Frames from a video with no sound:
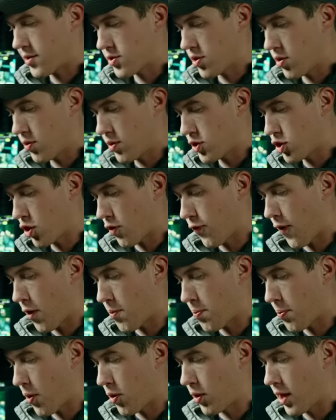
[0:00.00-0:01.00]
So the
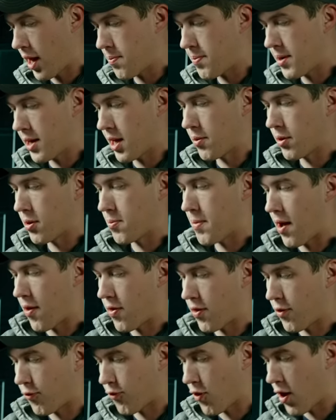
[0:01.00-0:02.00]
Surefire Pro Light being able to mount in
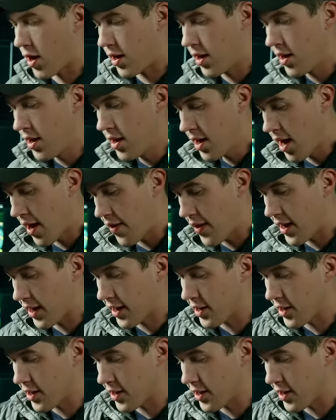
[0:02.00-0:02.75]
the front and then it